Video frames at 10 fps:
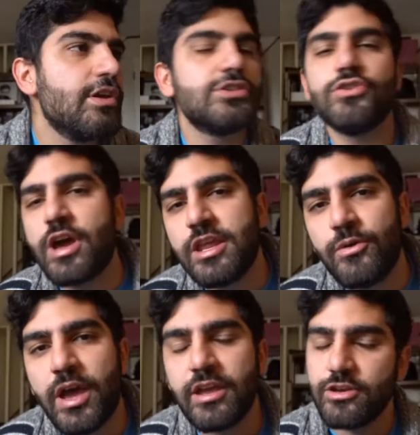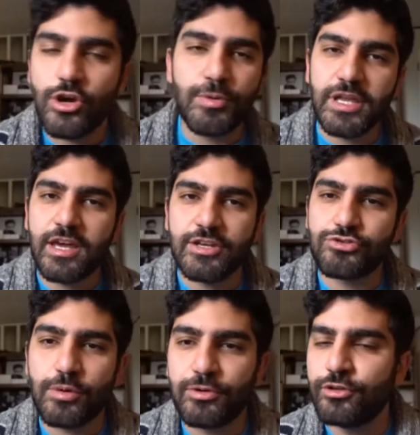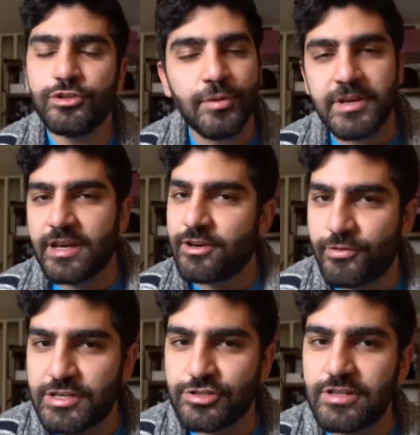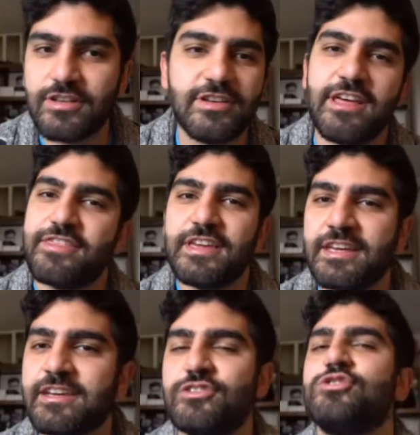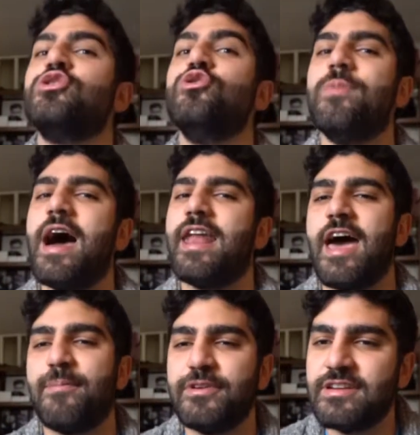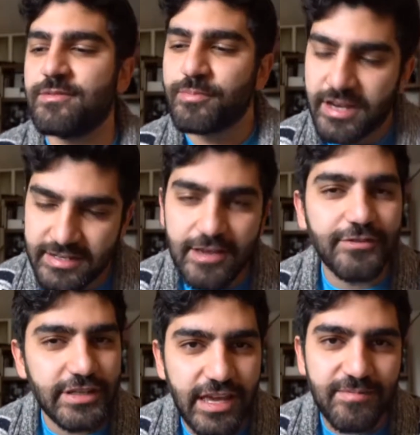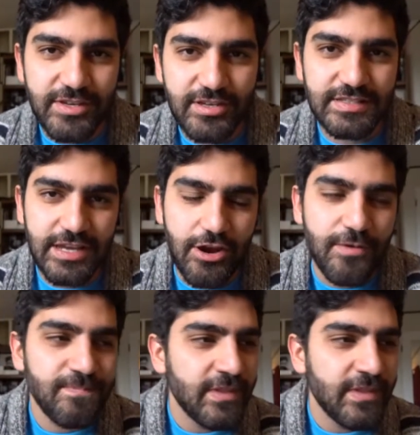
So anyway, nobody got in trouble, nobody got arrested, nothing too bad happened, but it definitely gave me a scare.